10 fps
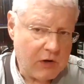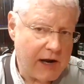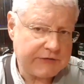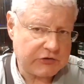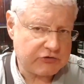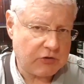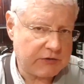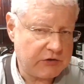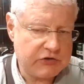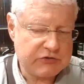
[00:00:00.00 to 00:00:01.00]
at the
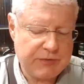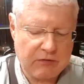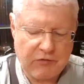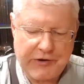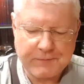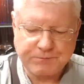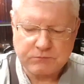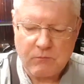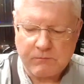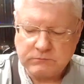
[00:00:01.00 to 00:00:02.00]
truck that used to be over here.
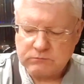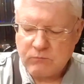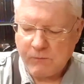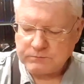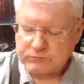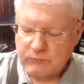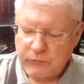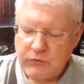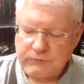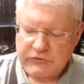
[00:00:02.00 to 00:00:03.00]

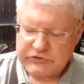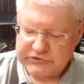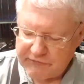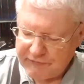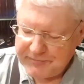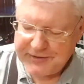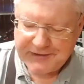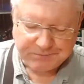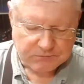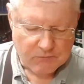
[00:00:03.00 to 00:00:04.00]
This is every bit